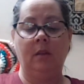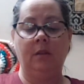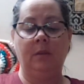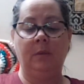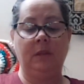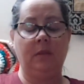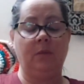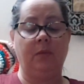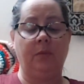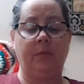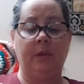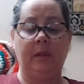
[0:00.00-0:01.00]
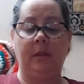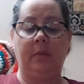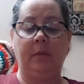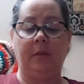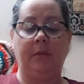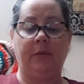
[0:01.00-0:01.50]
She made some really
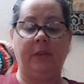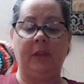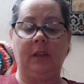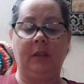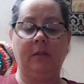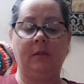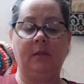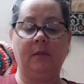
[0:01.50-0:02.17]
beautiful things.